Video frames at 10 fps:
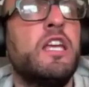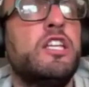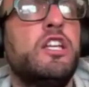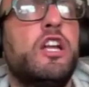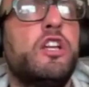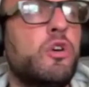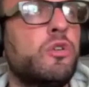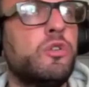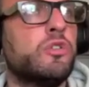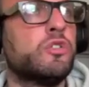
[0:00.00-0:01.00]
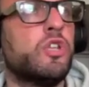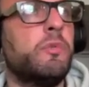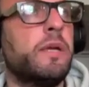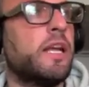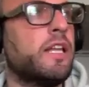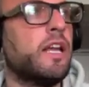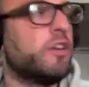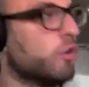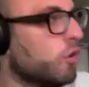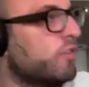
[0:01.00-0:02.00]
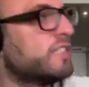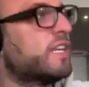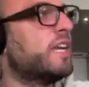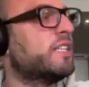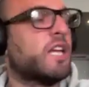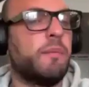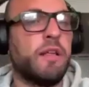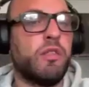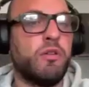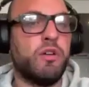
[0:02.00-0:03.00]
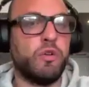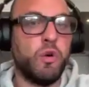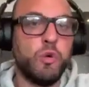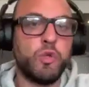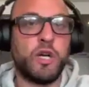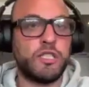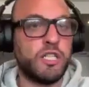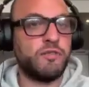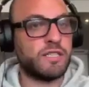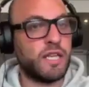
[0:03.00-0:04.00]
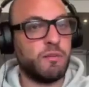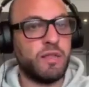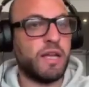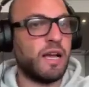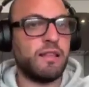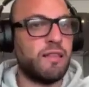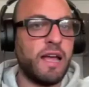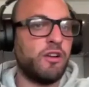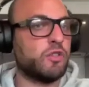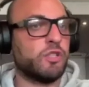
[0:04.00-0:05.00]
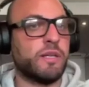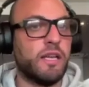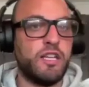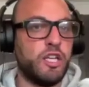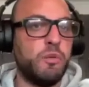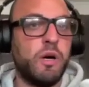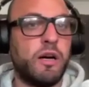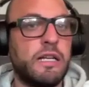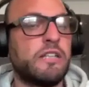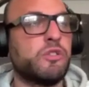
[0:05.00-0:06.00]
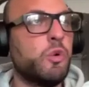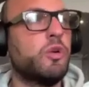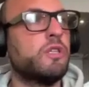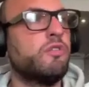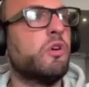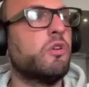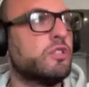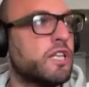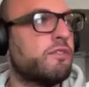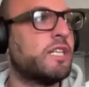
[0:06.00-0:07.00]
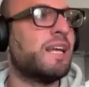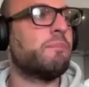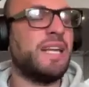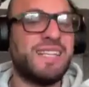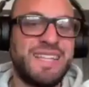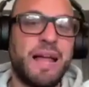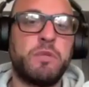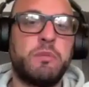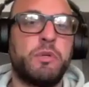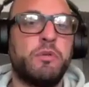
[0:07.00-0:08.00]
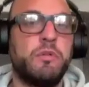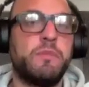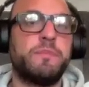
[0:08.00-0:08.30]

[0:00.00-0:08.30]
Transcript: You're not stopping, and yet you've got all these kids coming through, all trying to do the same thing, and they're not doing it. You are, and that's all because of your longevity and being adaptable.